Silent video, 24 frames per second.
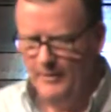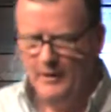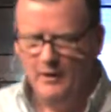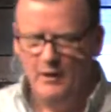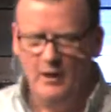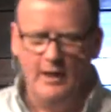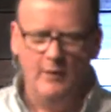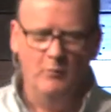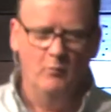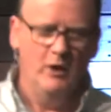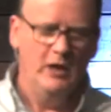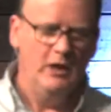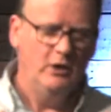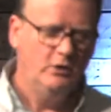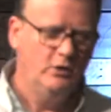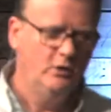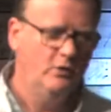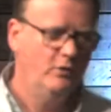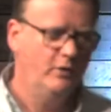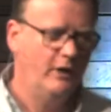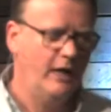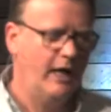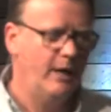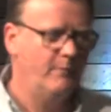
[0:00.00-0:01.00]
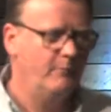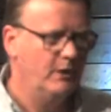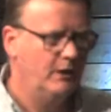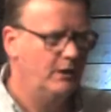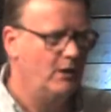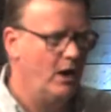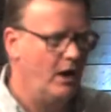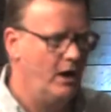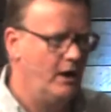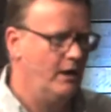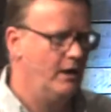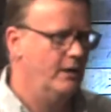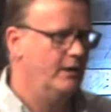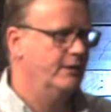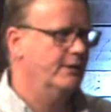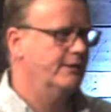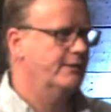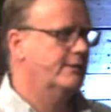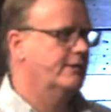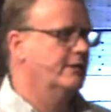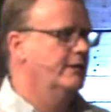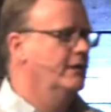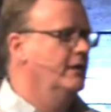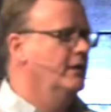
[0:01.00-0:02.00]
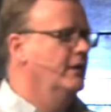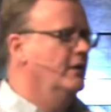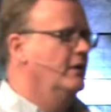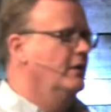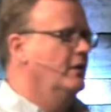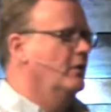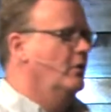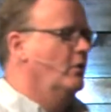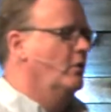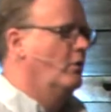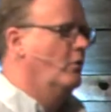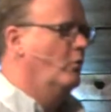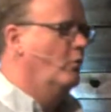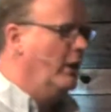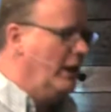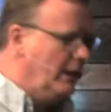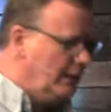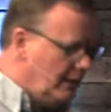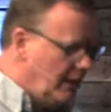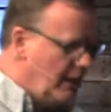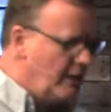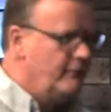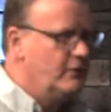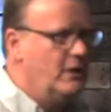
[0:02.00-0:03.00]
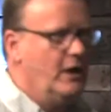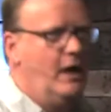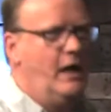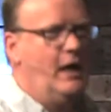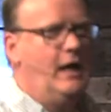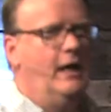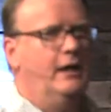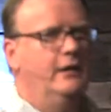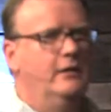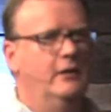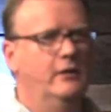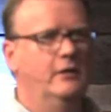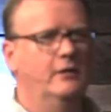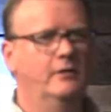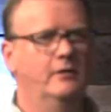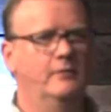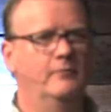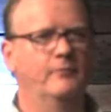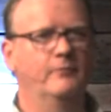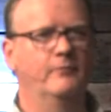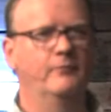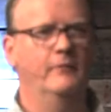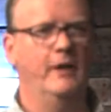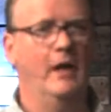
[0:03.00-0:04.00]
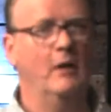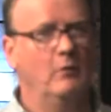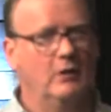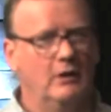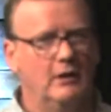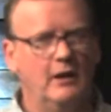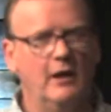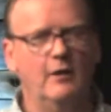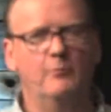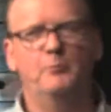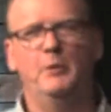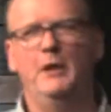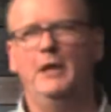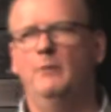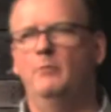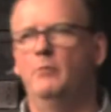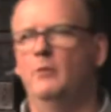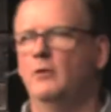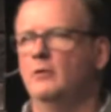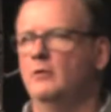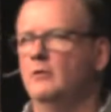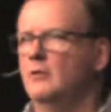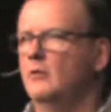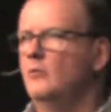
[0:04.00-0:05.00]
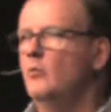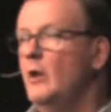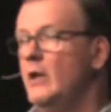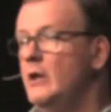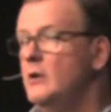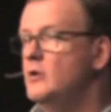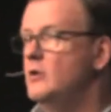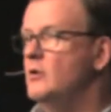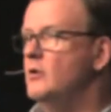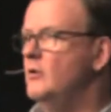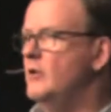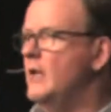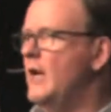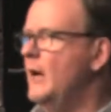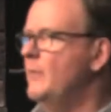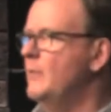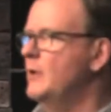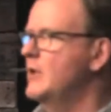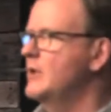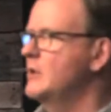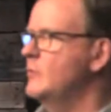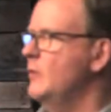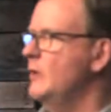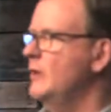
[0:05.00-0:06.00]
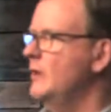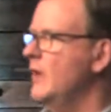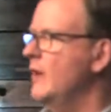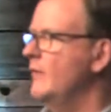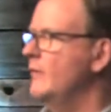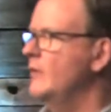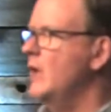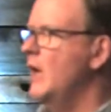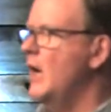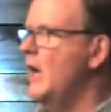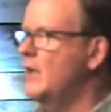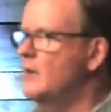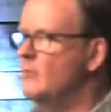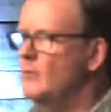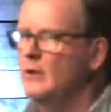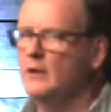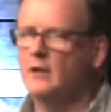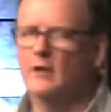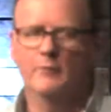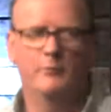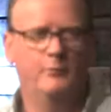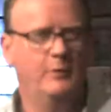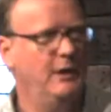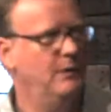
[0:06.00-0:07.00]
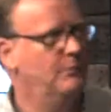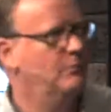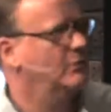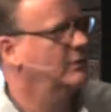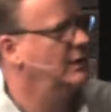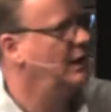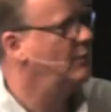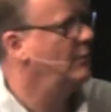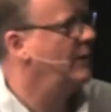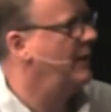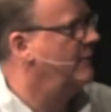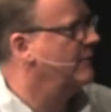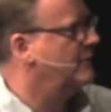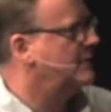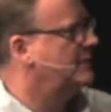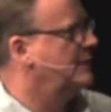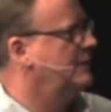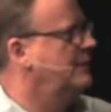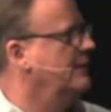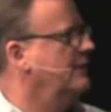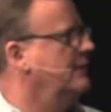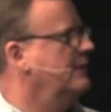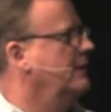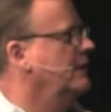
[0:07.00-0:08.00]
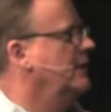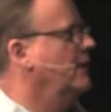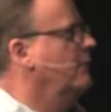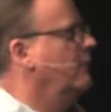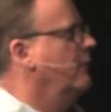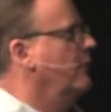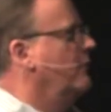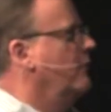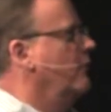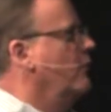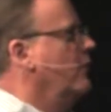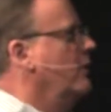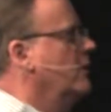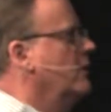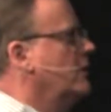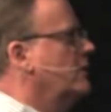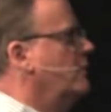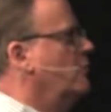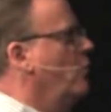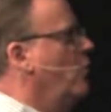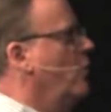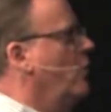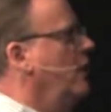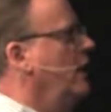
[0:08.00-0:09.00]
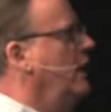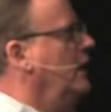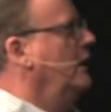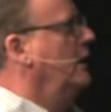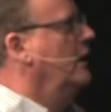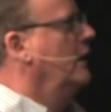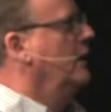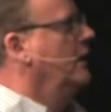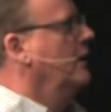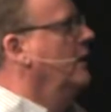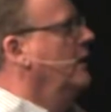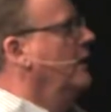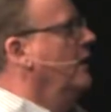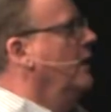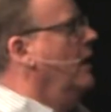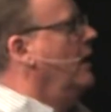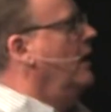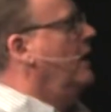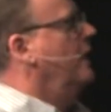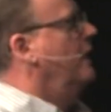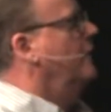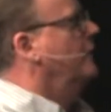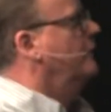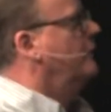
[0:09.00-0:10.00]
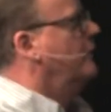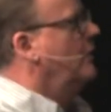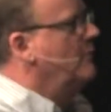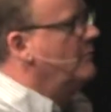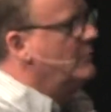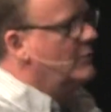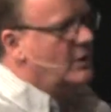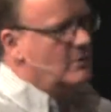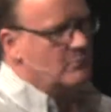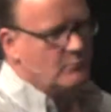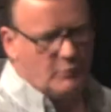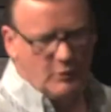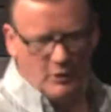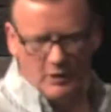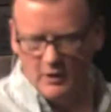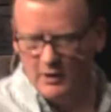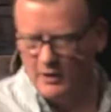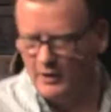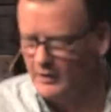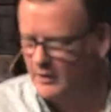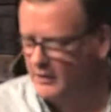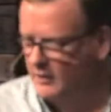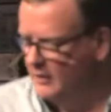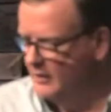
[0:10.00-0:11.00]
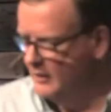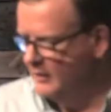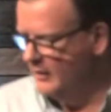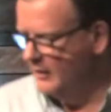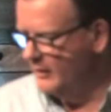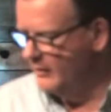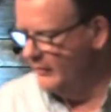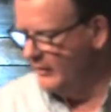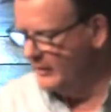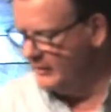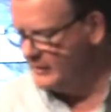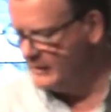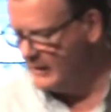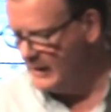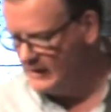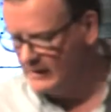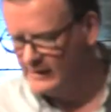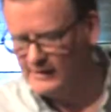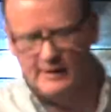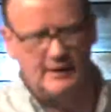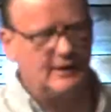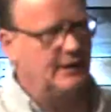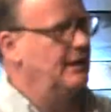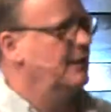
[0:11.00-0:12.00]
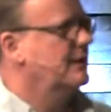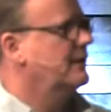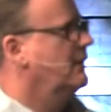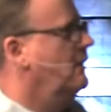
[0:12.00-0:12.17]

And we do that because we love God and we love people. We do that because we love God and we love people. Now, we have a statistic up here for you this morning uh, from their book that says this